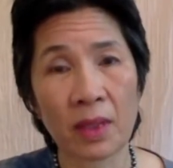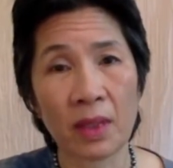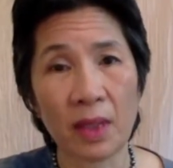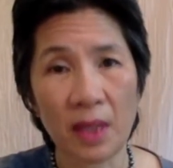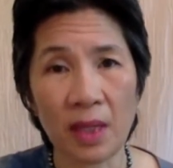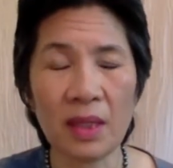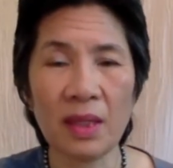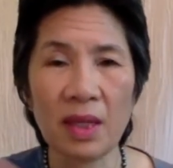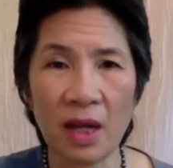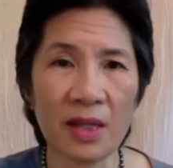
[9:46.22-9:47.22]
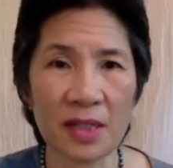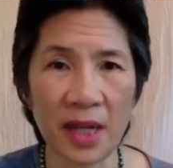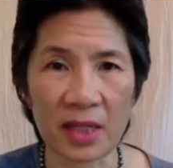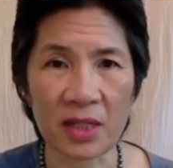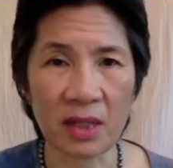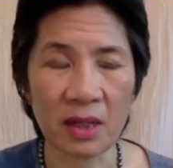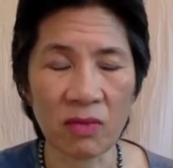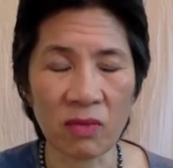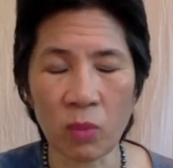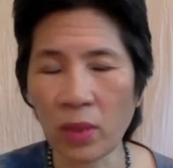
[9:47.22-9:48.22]
in the context of
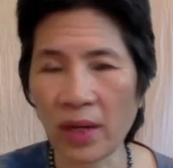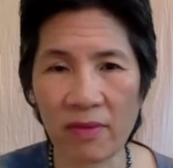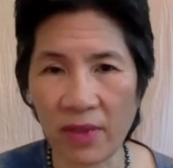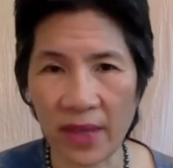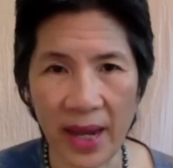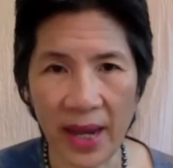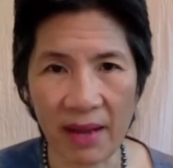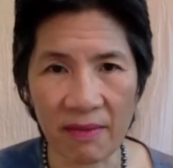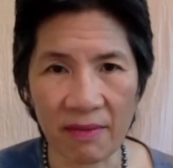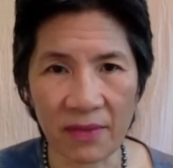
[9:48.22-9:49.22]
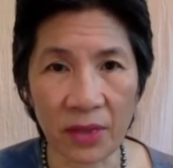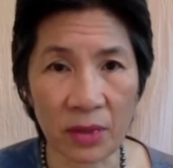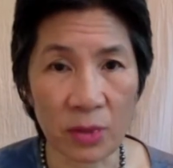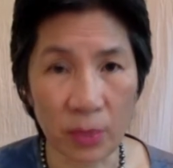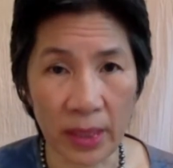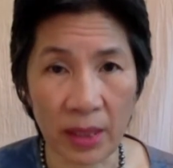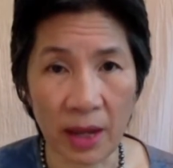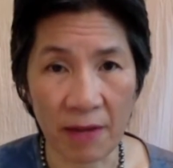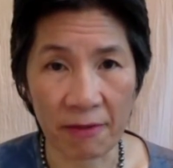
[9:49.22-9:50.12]
whatever they have that they're doing in life.